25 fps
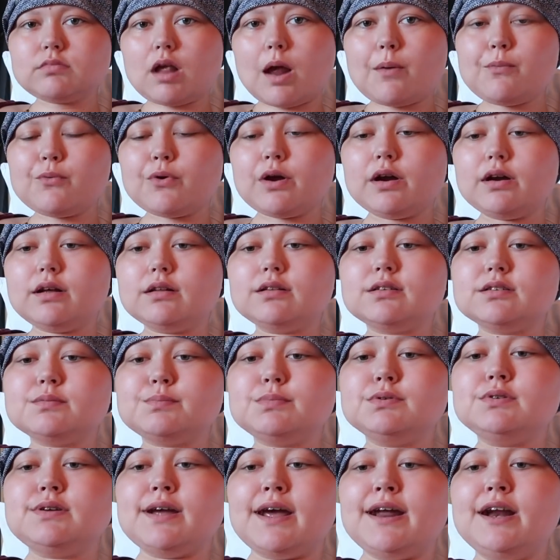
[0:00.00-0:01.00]
I'm rating this
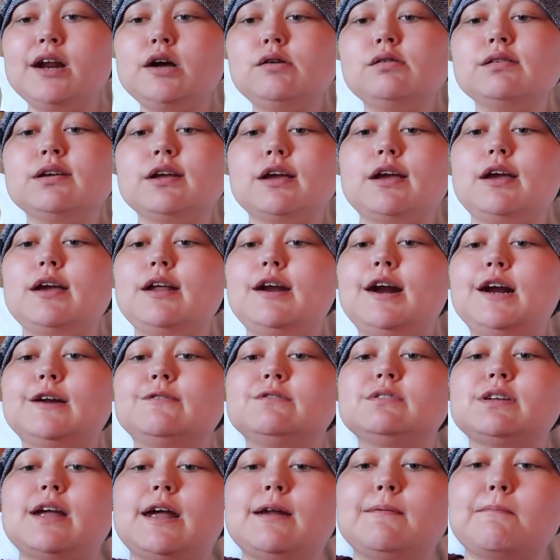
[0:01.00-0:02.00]
potato an 8 out
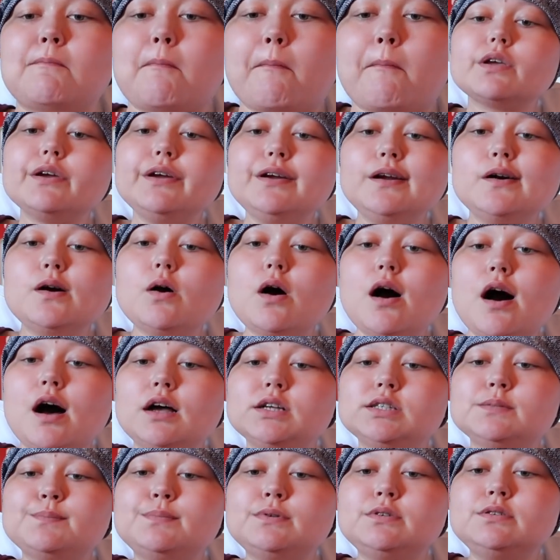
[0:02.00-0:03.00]
of 10. You know,
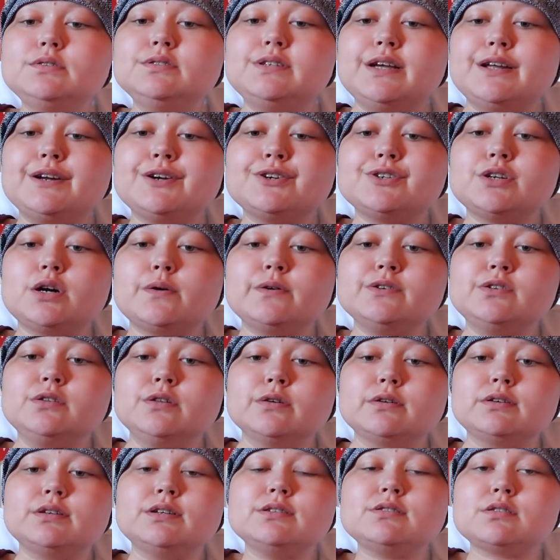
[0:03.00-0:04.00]
hospital dinners always
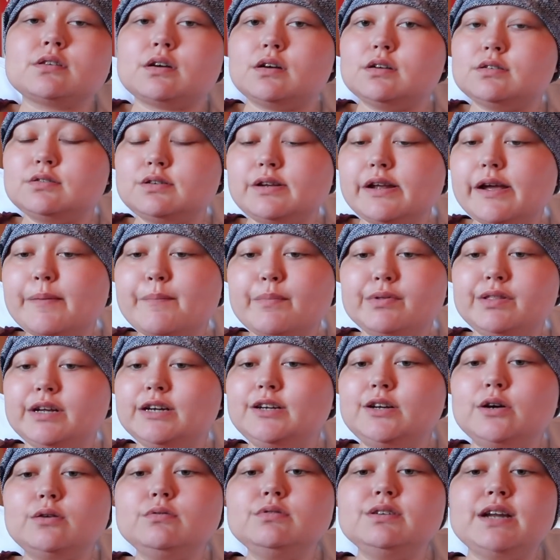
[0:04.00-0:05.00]
look disgusting, but they
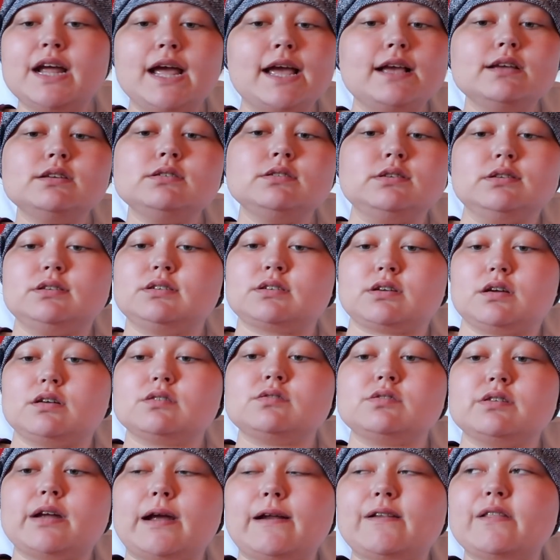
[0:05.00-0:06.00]
don't taste
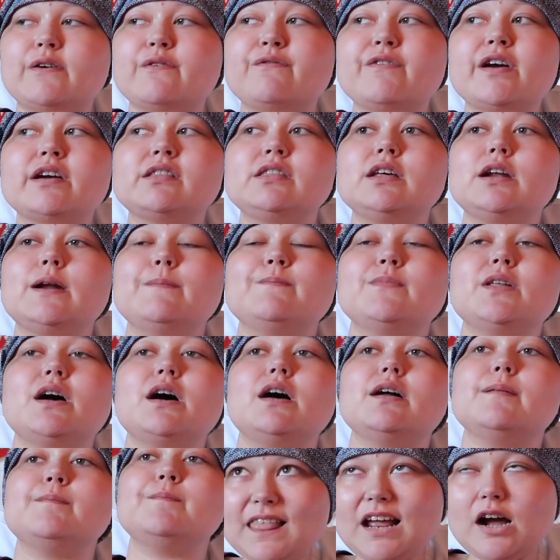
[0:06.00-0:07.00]
disgusting. The fact that I'm
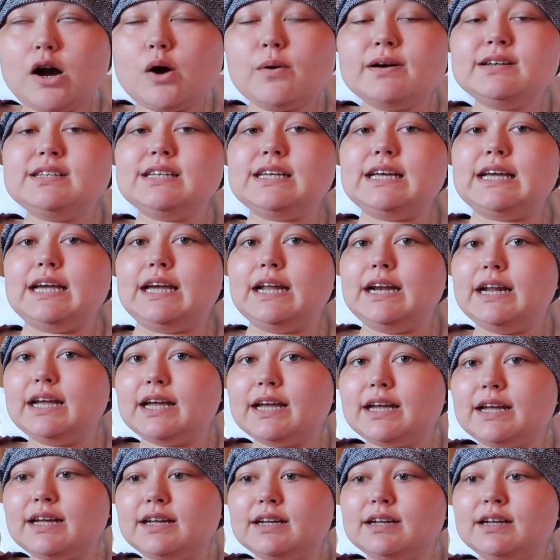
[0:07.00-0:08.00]
not always eating
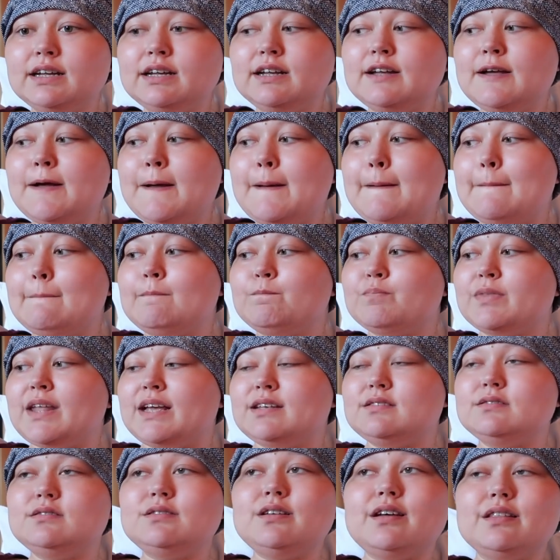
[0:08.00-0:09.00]
it
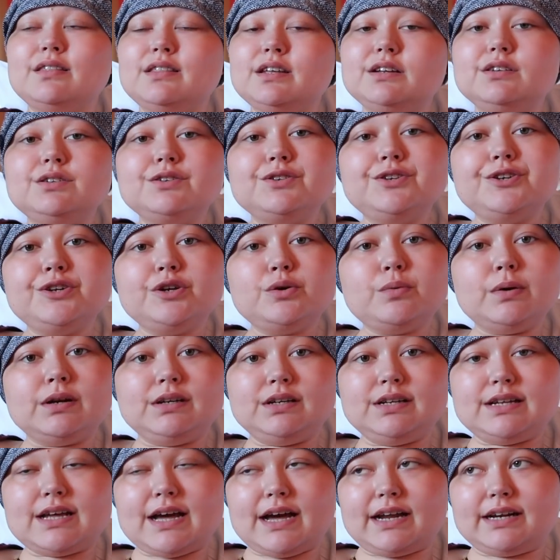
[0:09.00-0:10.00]
has nothing to do
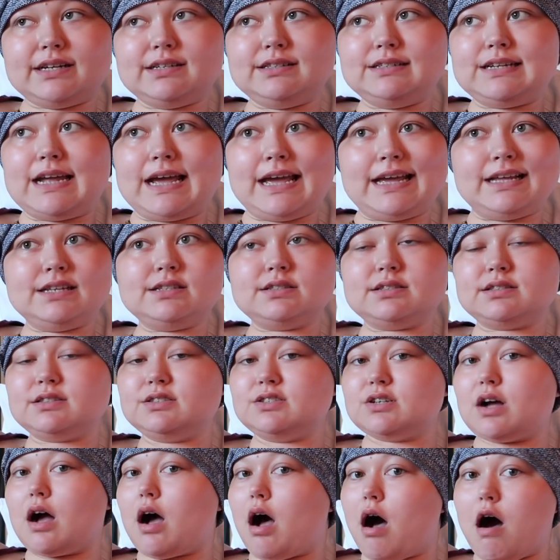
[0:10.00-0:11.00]
with that it
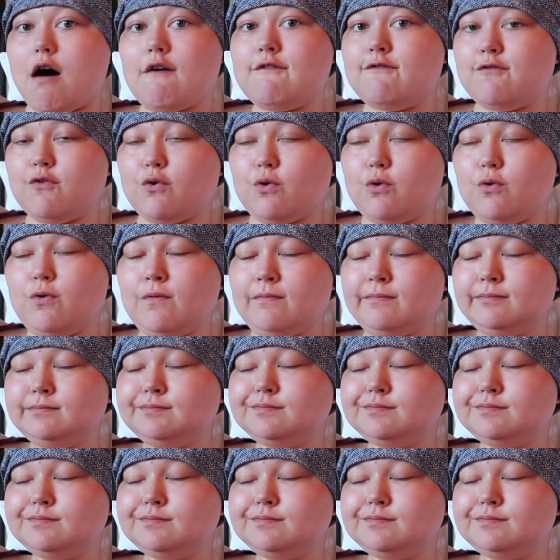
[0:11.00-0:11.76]
tastes awful.